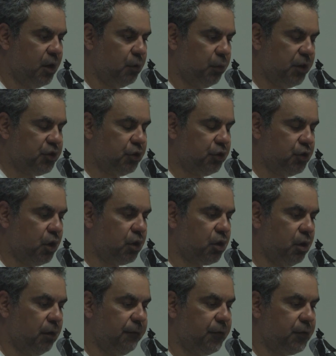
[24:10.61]
when you're not
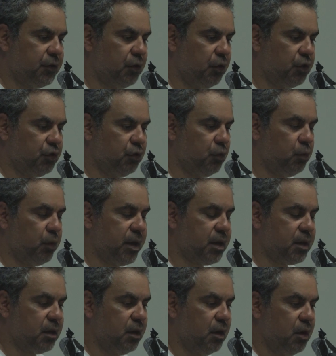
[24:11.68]
confident or you're
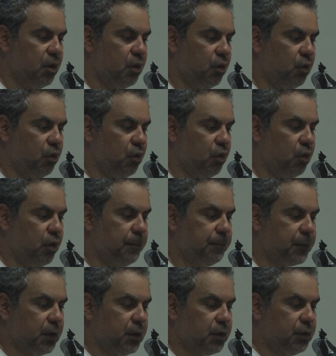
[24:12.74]
weak or
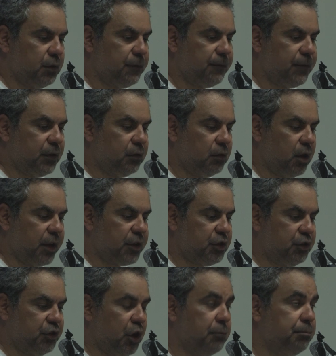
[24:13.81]
you feel like
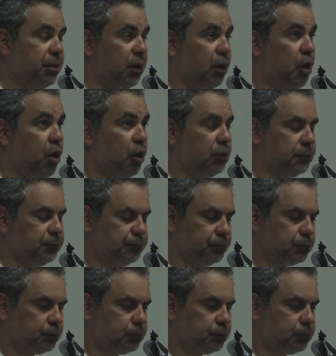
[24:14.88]
you don't belong.